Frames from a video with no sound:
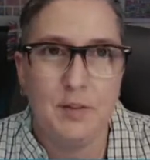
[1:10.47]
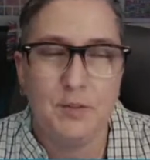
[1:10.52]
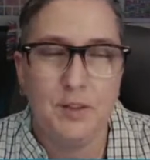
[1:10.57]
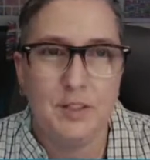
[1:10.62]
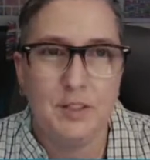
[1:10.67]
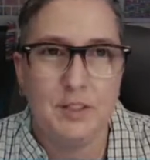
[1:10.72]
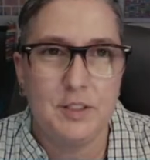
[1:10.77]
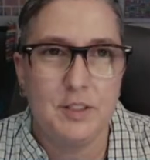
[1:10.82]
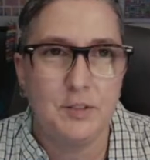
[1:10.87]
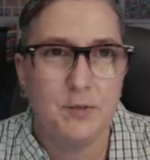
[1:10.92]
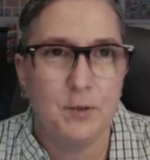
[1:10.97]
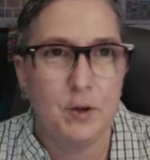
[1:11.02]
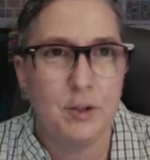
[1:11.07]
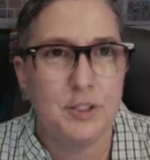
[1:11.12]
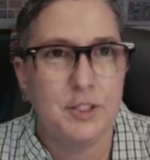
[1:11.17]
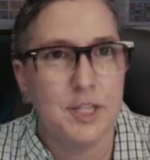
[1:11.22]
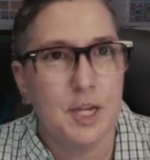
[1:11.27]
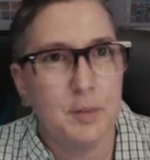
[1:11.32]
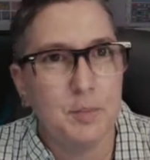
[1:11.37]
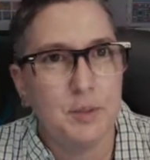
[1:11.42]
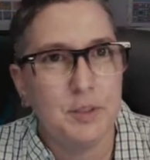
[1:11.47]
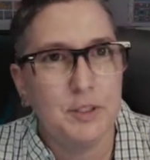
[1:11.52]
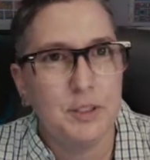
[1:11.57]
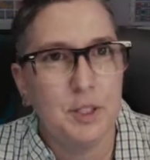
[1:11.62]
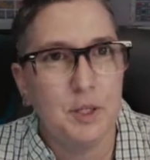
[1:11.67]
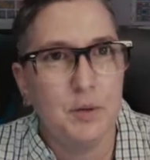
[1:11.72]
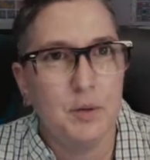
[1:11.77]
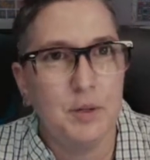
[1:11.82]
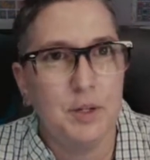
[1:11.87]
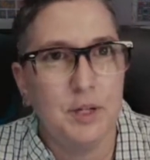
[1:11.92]
This is the first
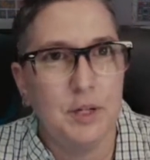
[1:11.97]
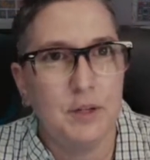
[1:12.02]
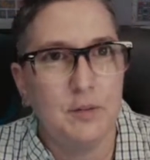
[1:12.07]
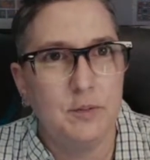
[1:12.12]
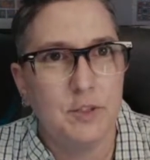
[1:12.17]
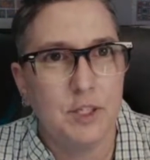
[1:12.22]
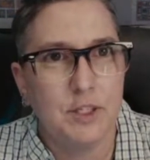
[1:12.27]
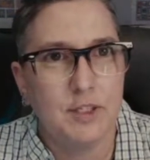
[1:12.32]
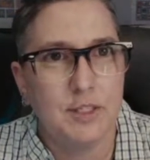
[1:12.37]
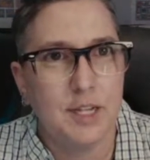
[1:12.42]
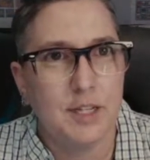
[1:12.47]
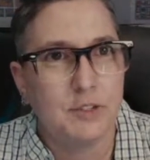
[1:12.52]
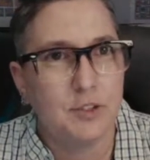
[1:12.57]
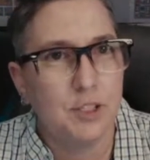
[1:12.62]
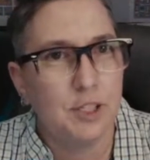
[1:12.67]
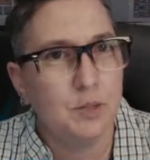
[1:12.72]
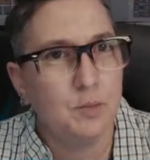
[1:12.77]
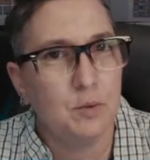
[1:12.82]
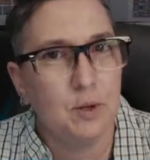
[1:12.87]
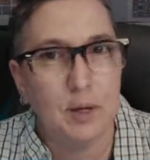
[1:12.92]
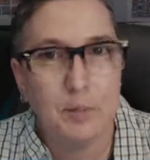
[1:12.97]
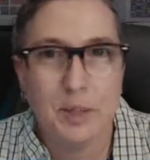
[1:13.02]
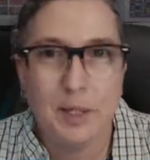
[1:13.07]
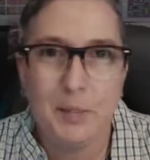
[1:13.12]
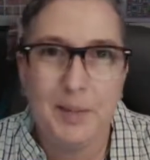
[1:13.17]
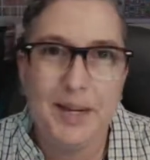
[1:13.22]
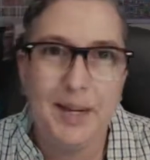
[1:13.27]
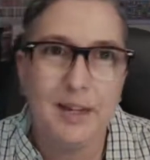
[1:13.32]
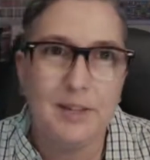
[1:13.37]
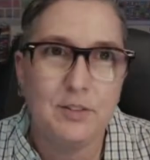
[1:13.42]
episode of Just Ask Jen, where I'm going to
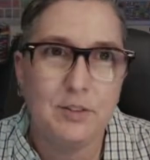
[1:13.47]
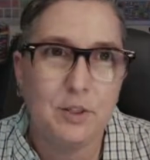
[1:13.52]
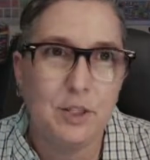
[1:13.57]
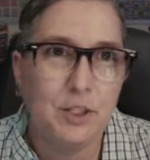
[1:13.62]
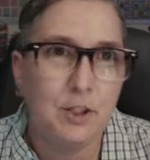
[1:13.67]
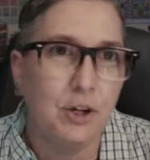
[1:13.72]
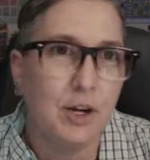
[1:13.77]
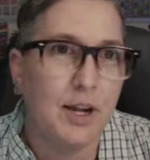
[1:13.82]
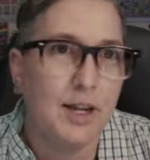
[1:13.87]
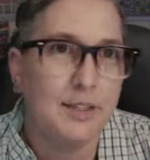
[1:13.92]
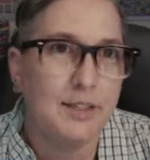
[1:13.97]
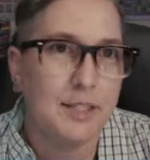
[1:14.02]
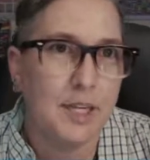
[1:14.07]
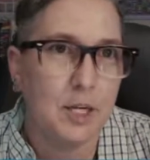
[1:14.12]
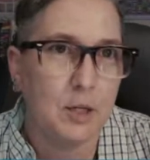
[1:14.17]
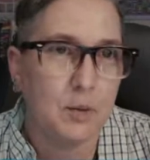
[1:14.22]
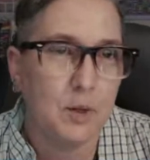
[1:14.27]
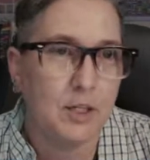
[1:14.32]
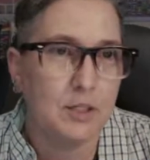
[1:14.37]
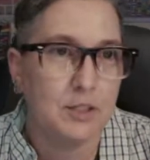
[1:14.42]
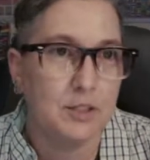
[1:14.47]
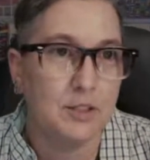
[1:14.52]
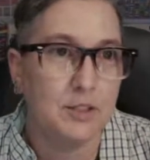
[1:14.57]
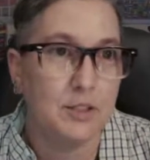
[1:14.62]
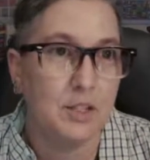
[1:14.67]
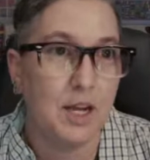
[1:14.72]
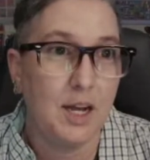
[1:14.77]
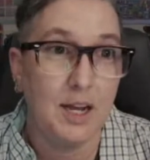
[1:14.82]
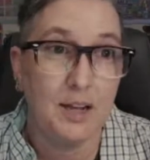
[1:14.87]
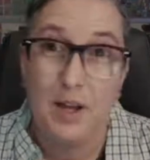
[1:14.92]
be answering your EdTech questions
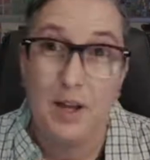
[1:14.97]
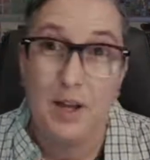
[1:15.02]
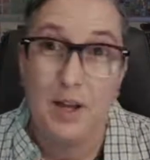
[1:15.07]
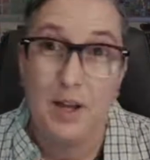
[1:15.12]
live.